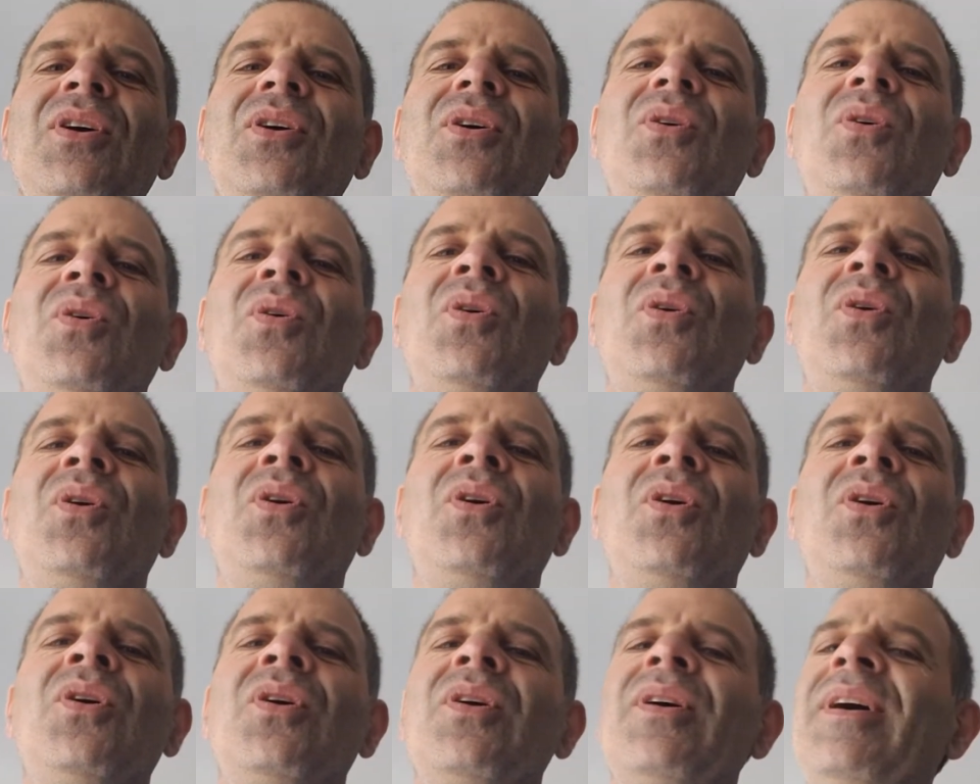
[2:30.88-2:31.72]

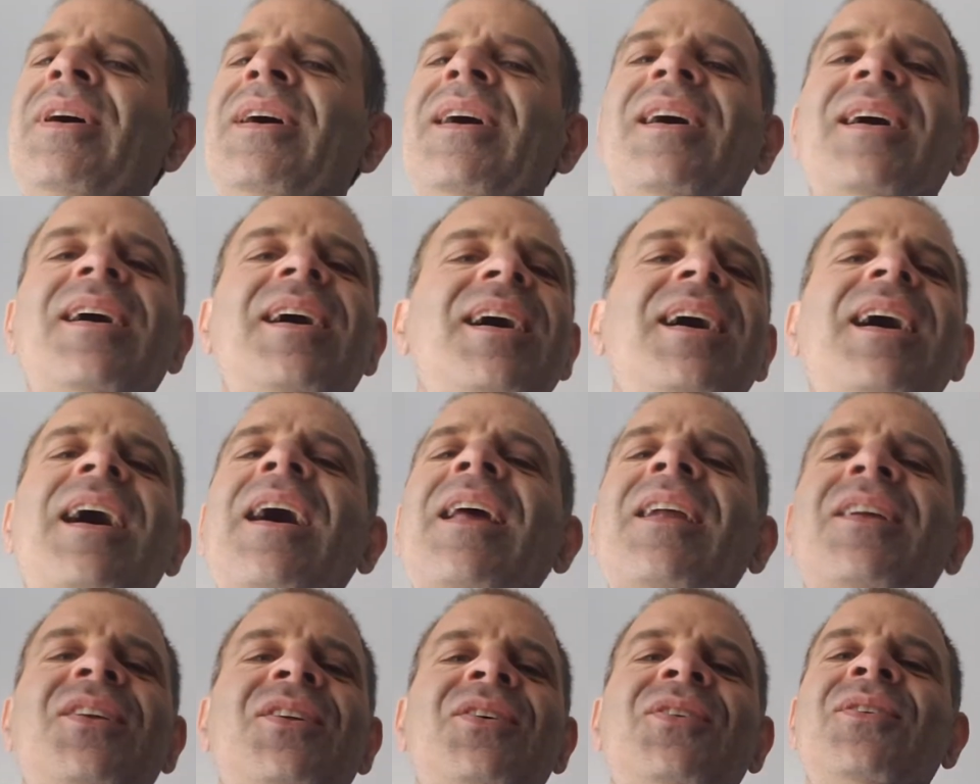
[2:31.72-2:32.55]
or I
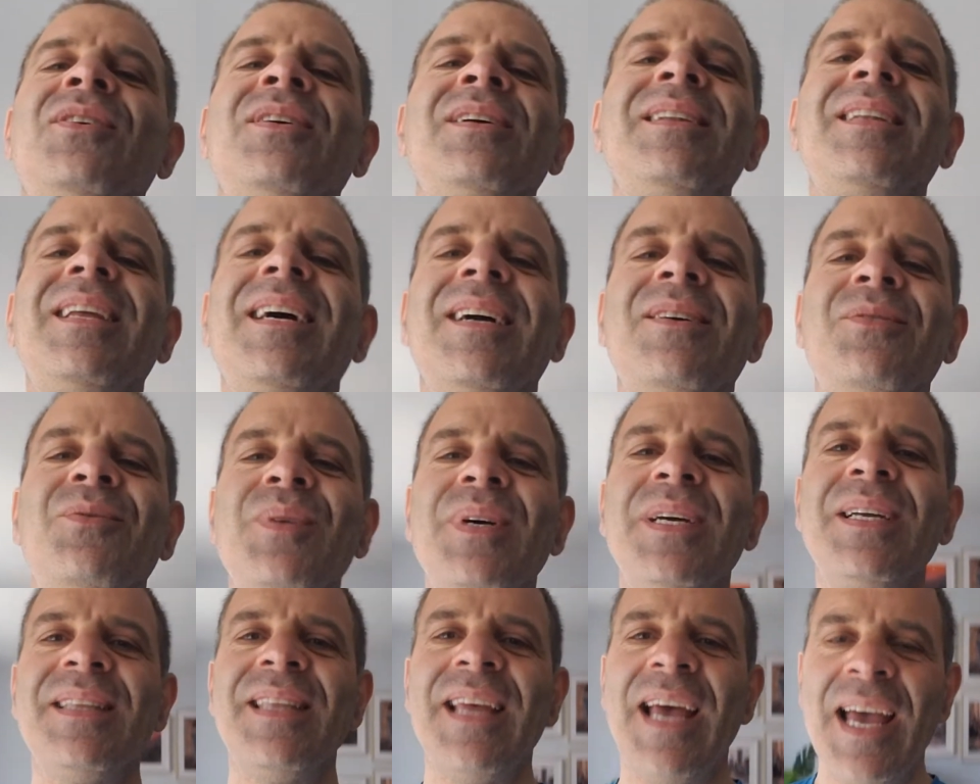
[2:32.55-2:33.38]
don't know, on like
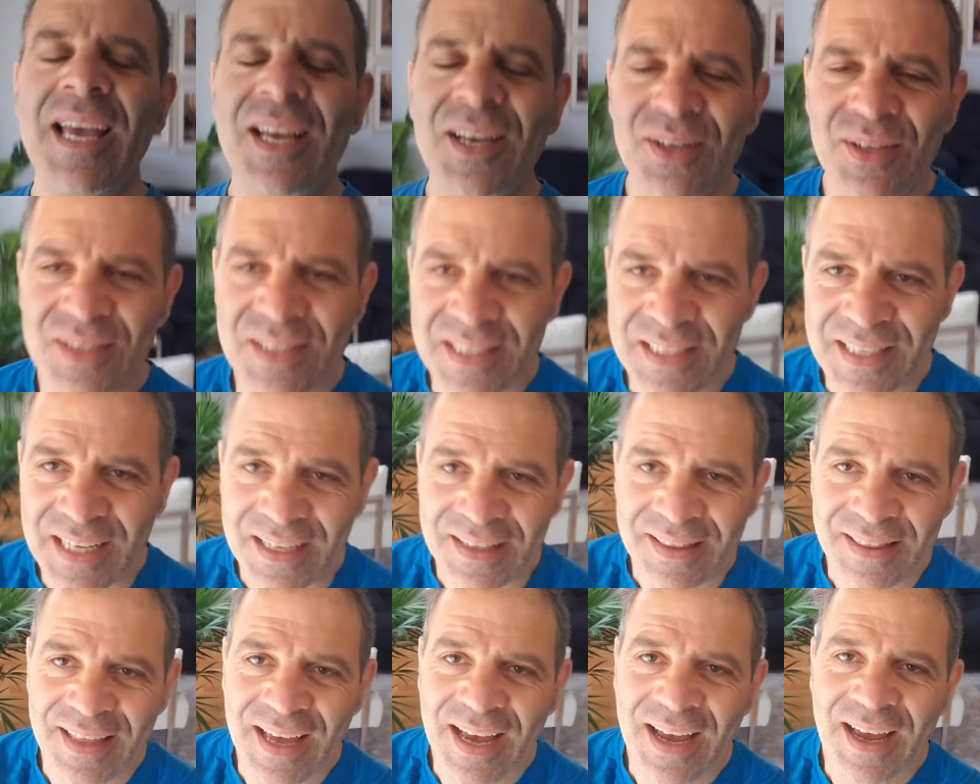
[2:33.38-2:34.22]
weird angles
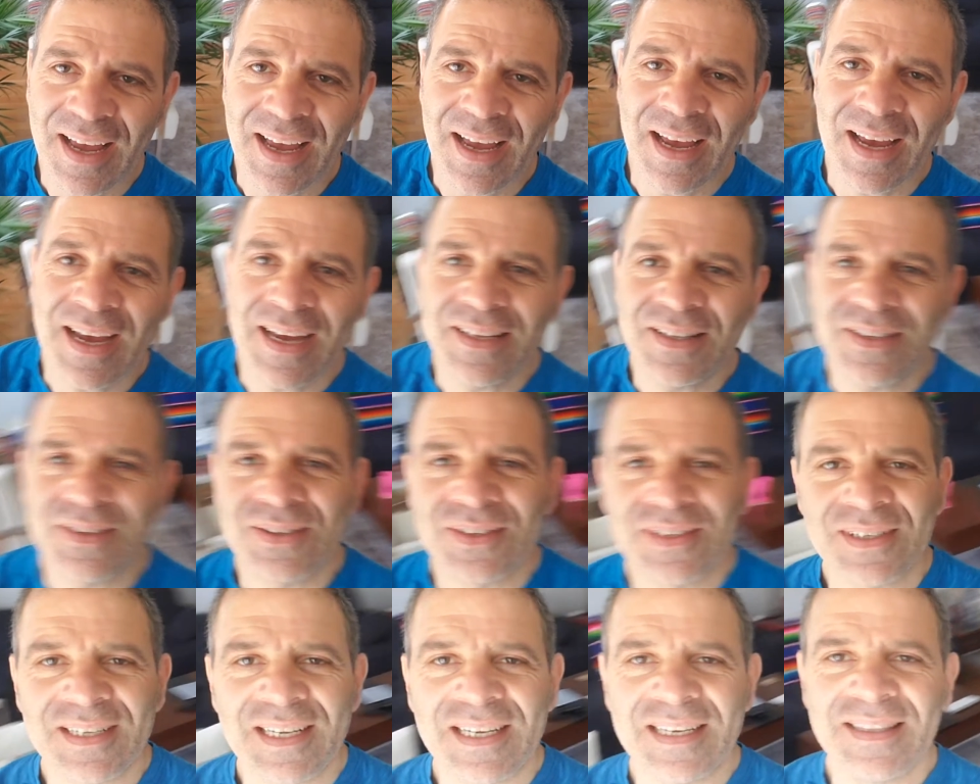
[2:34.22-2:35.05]
like that,
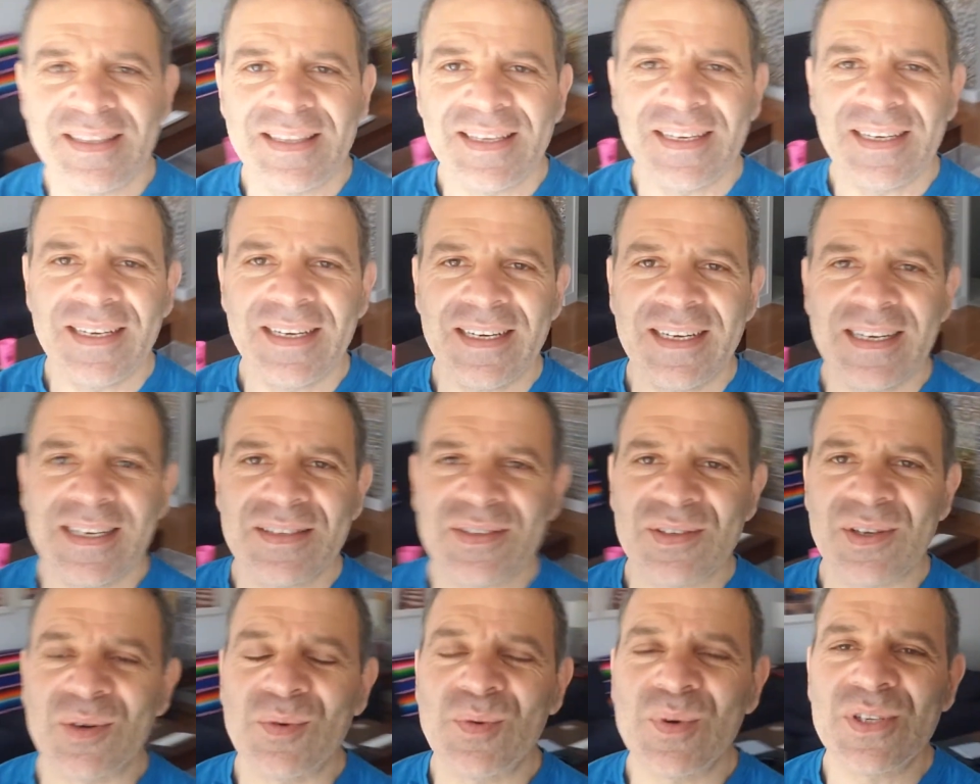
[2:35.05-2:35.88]
or like
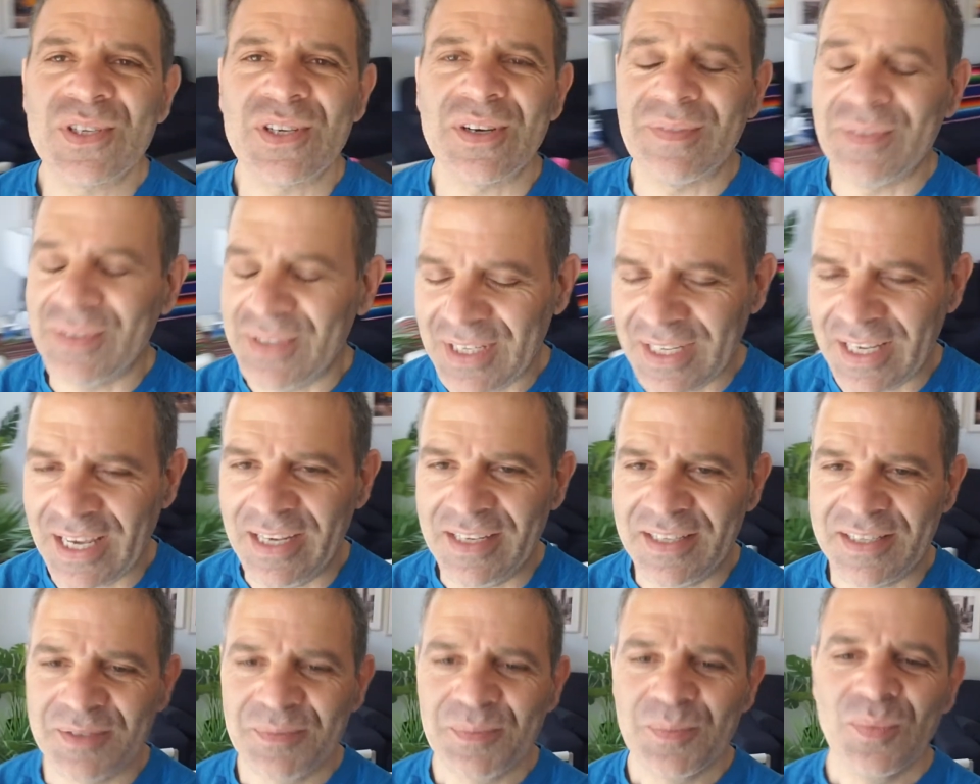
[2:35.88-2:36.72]
this, or whichever the
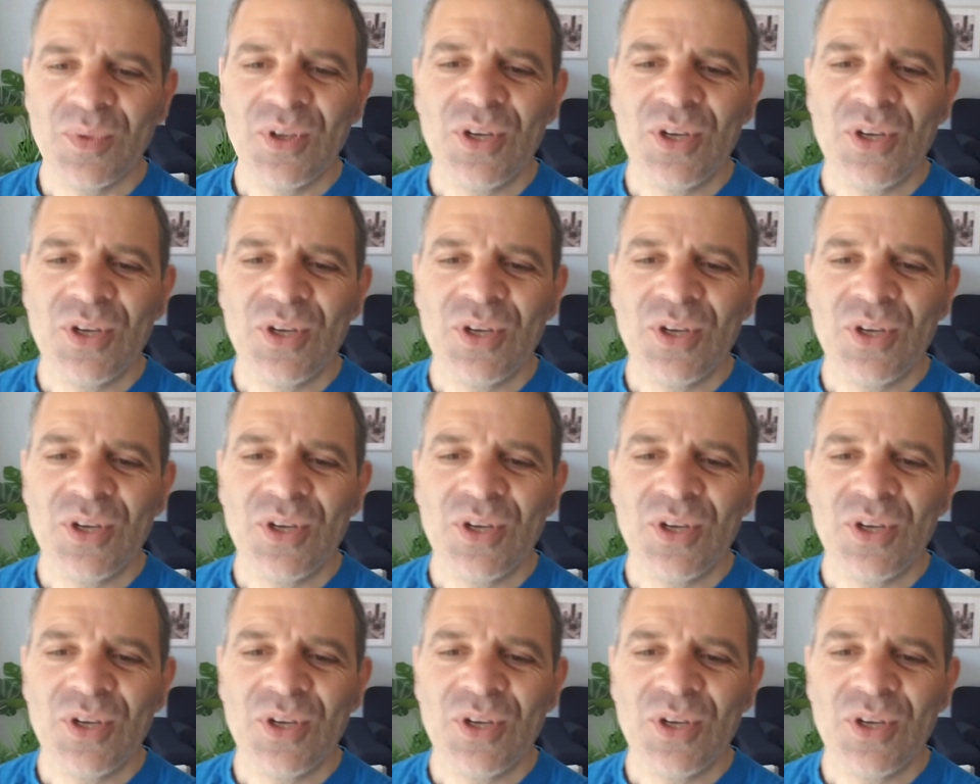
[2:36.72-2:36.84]
case.